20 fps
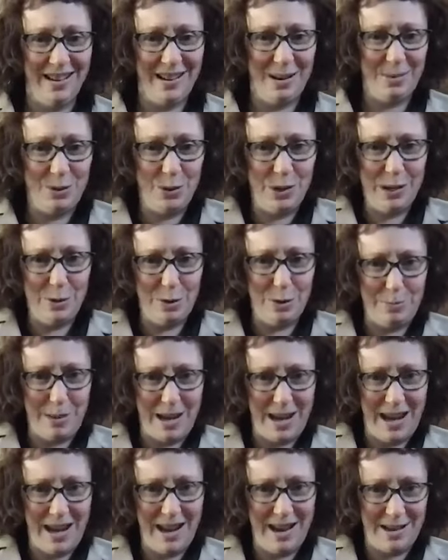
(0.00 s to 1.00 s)
And I'm doing it with
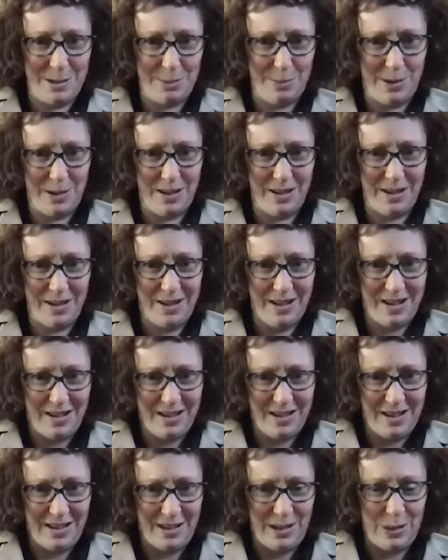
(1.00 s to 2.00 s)
my hands, but
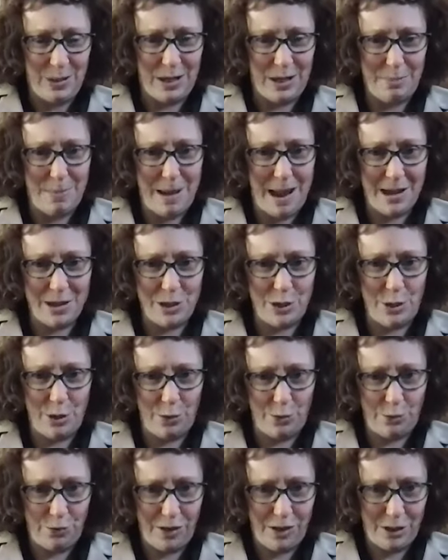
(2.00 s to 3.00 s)
you can imagine
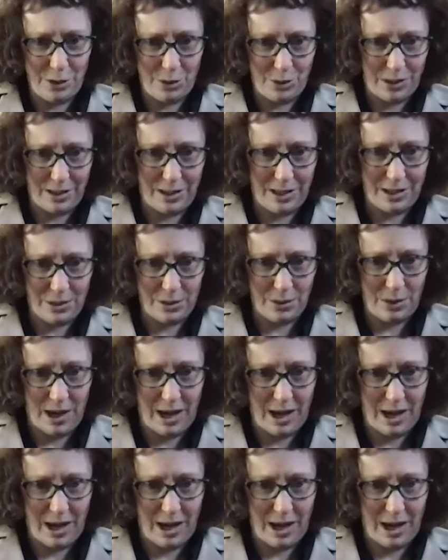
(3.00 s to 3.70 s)
your feet doing this,